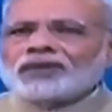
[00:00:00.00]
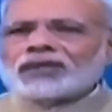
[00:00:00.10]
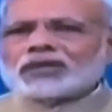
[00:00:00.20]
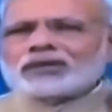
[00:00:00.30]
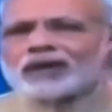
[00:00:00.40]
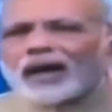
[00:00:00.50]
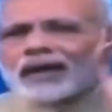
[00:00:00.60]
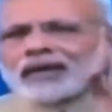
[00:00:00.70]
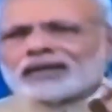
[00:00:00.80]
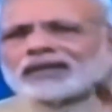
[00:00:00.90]
which is
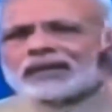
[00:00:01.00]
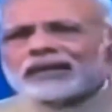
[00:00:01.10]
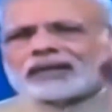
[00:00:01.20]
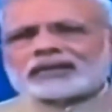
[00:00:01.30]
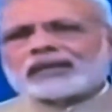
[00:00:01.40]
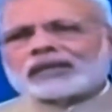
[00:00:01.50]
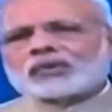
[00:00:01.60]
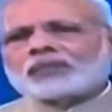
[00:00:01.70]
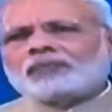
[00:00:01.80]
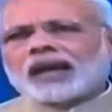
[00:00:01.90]
directly
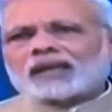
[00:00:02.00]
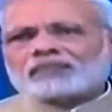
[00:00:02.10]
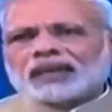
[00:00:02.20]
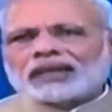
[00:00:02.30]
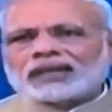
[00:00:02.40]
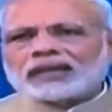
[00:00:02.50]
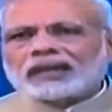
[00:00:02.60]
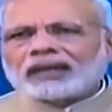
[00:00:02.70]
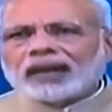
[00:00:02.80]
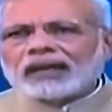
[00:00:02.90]
connected to black
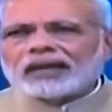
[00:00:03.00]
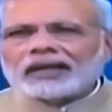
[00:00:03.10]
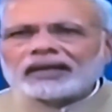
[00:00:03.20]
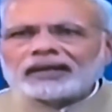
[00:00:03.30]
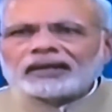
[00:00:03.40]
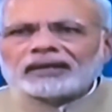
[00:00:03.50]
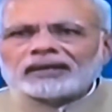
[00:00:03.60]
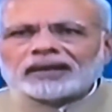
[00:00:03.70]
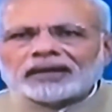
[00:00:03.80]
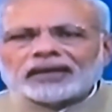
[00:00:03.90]
money and illegal
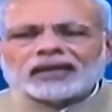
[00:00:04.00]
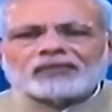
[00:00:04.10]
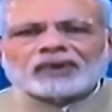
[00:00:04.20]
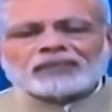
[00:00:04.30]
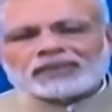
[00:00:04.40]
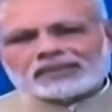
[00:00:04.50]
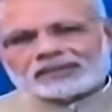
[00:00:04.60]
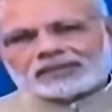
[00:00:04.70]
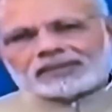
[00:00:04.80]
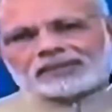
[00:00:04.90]
trade in
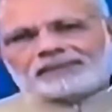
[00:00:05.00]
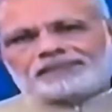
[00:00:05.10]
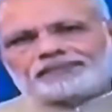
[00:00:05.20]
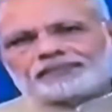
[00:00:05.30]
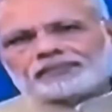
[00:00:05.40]
weapons.